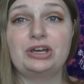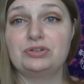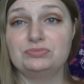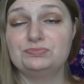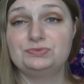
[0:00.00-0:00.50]
I
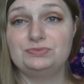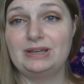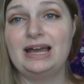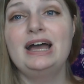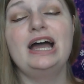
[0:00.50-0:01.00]
don't
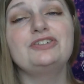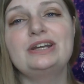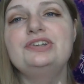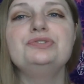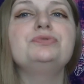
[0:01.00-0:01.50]
I
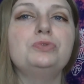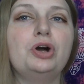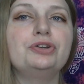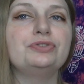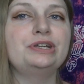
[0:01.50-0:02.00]
try to do
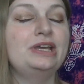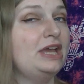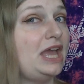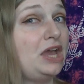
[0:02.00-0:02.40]
laundry